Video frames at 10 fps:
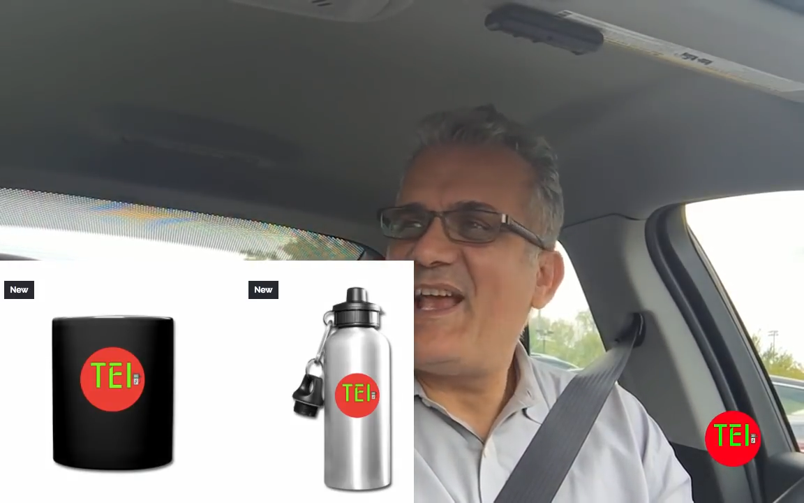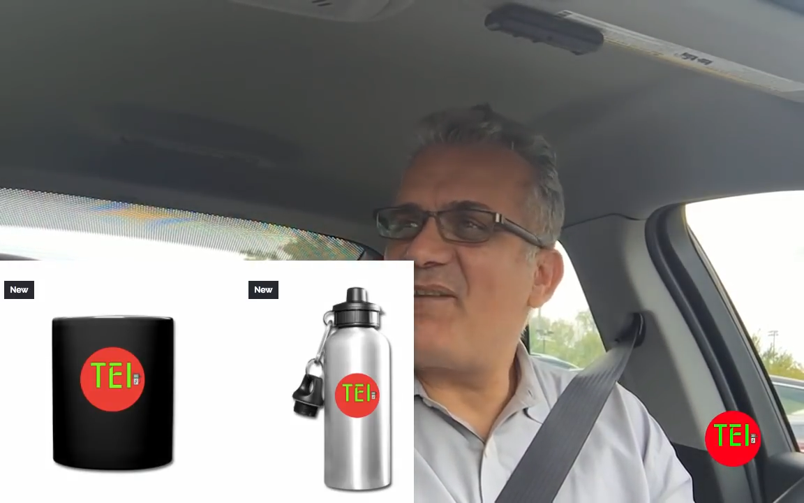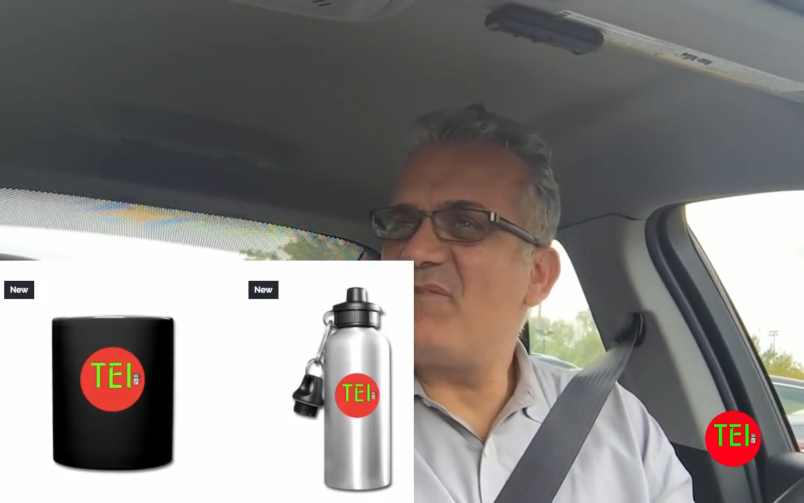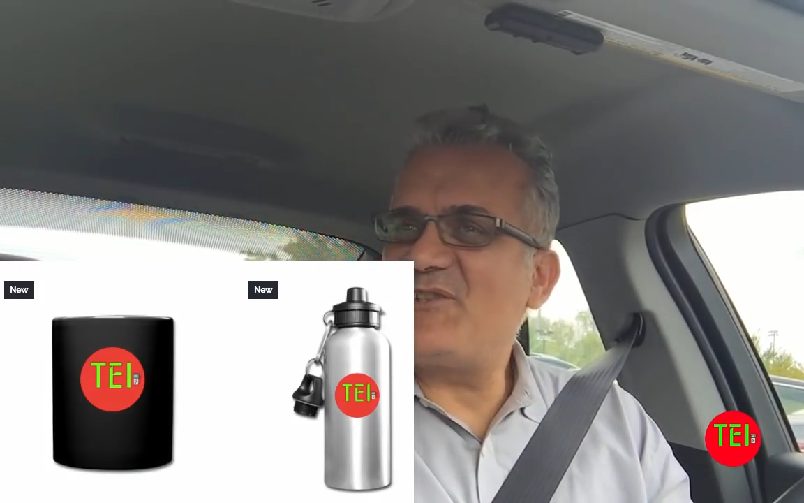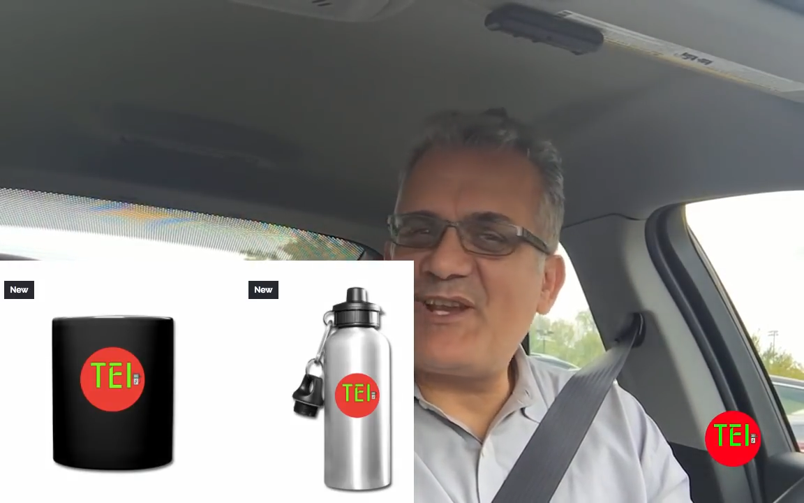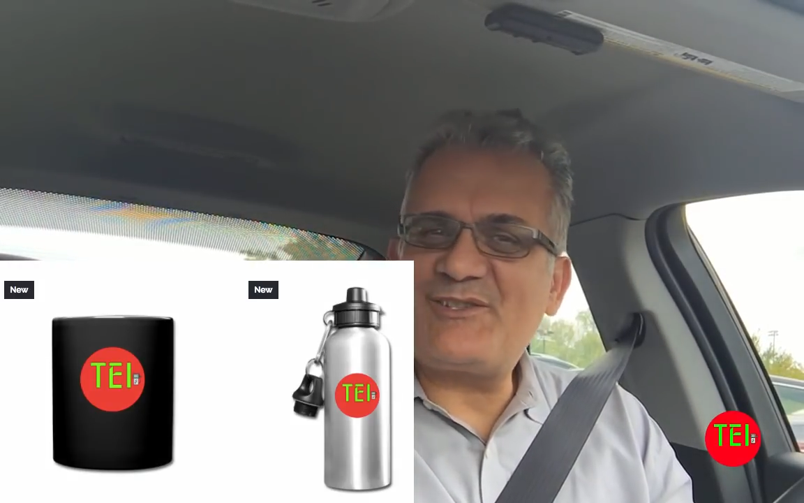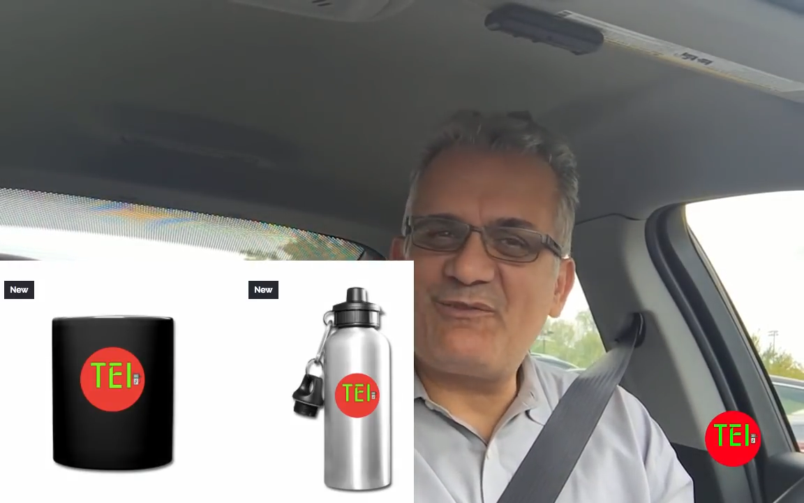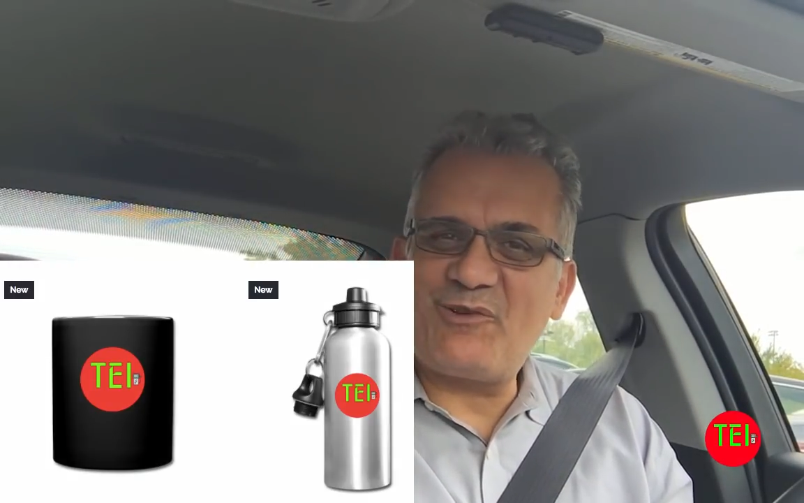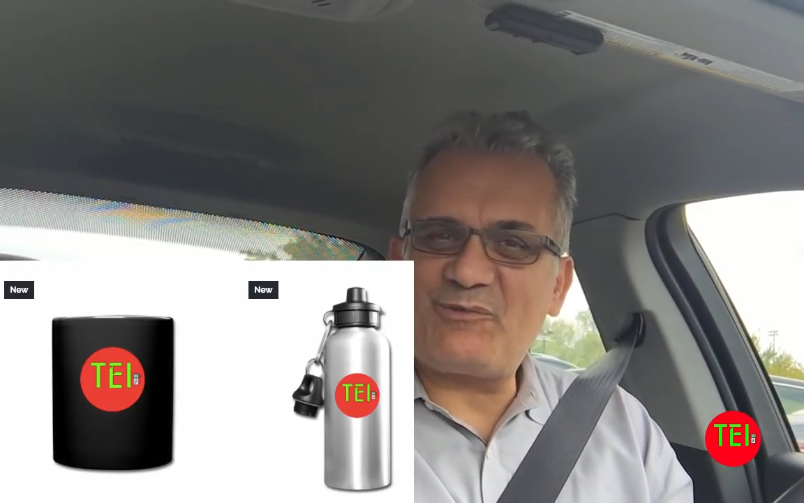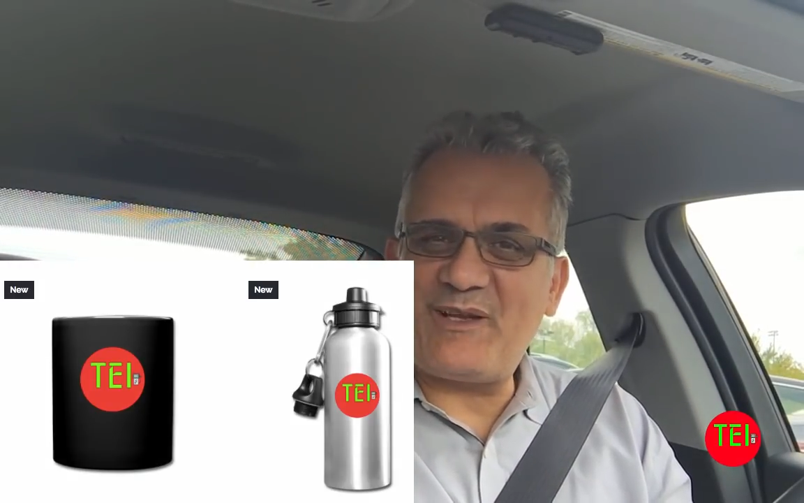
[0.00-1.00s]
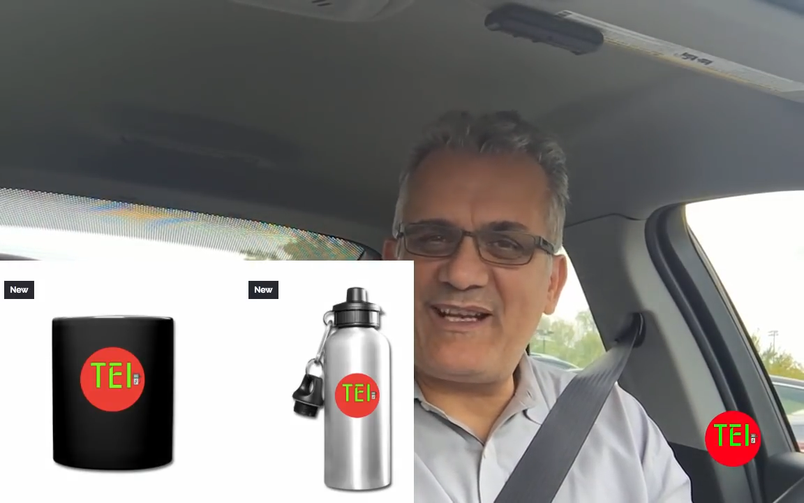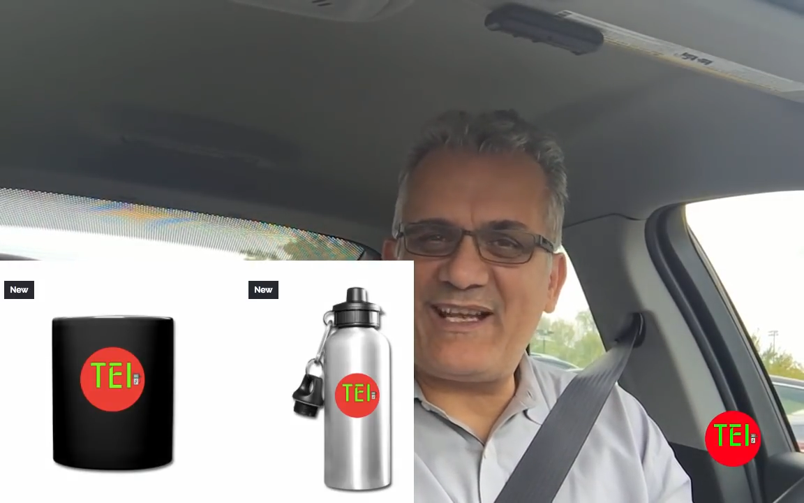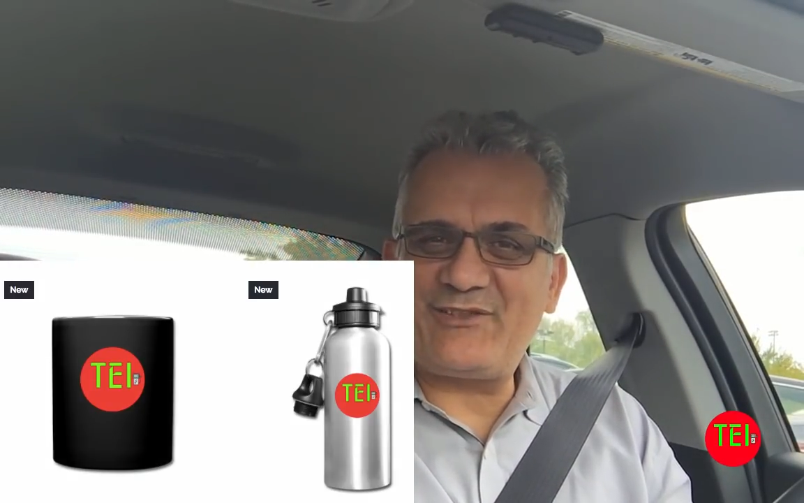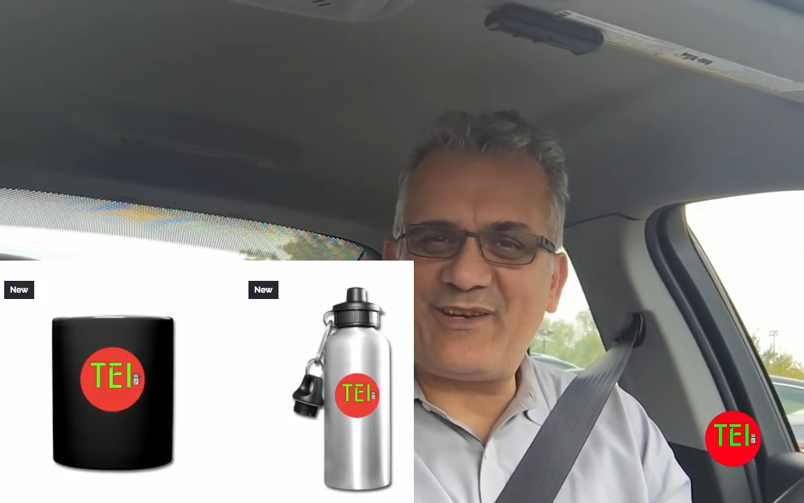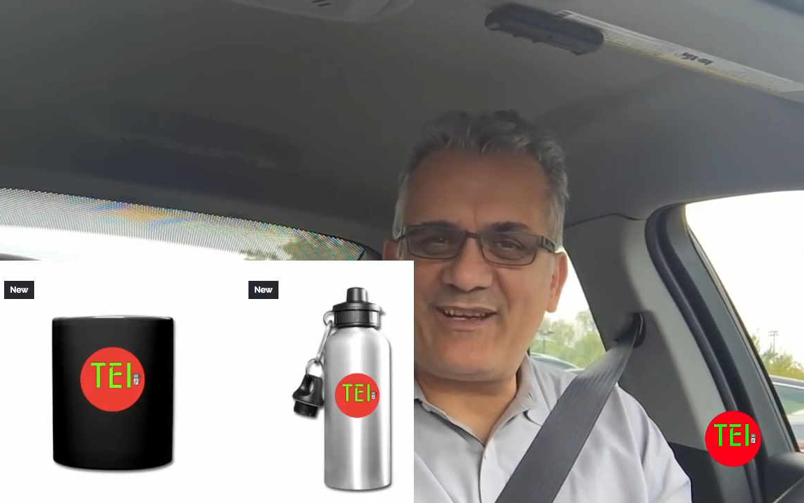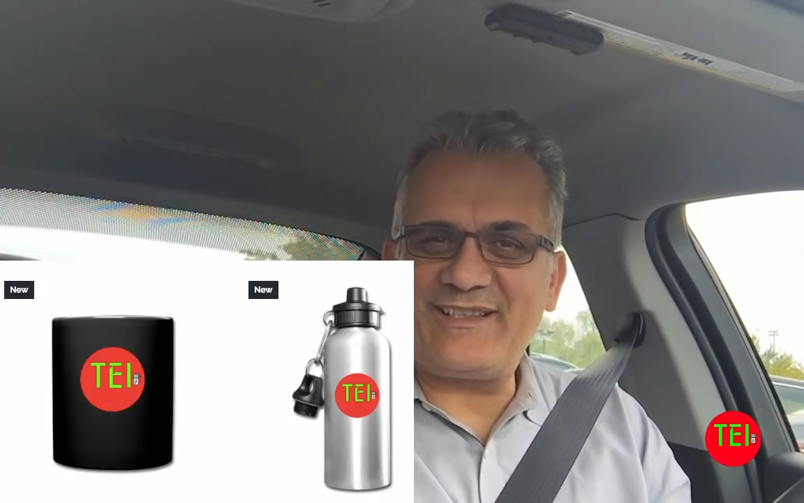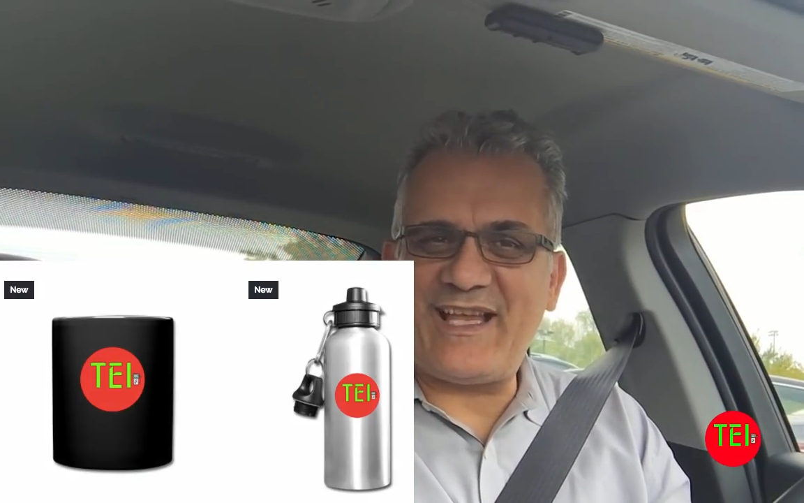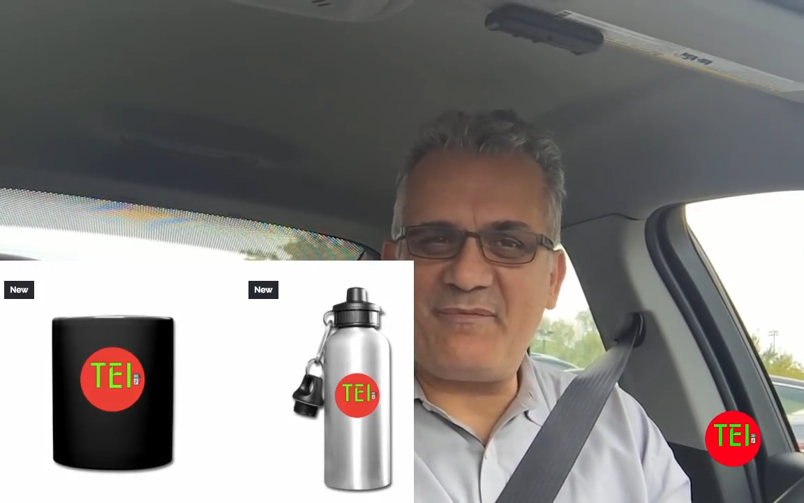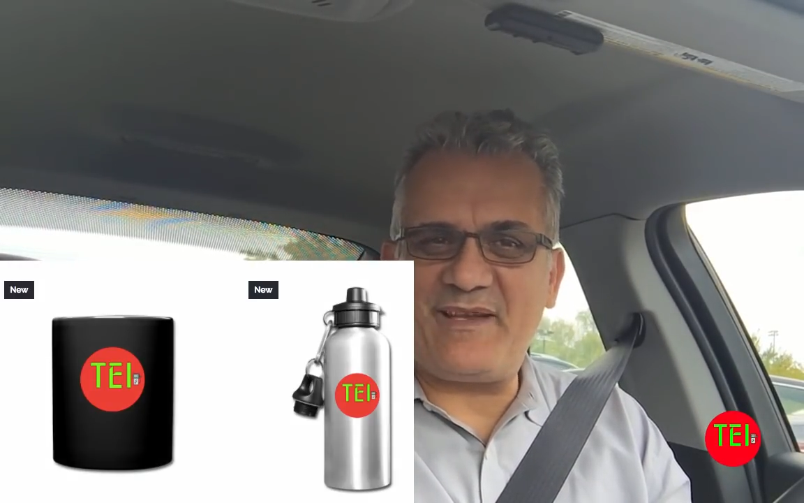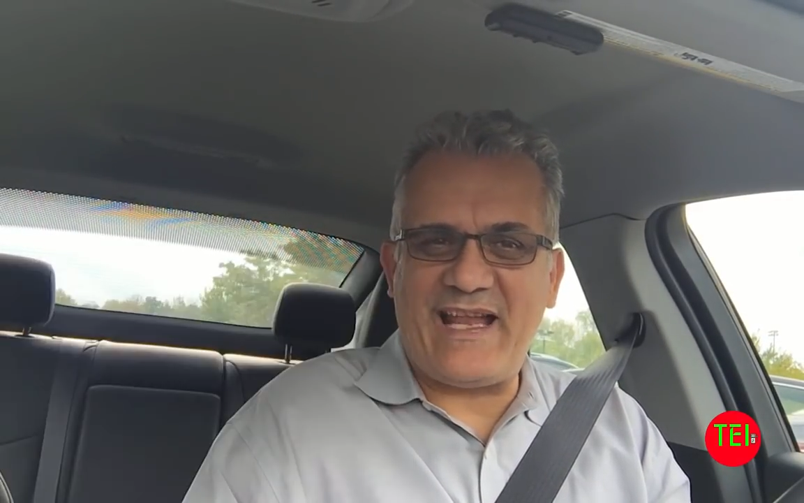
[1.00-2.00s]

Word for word: Help me change the world one electric car at a time.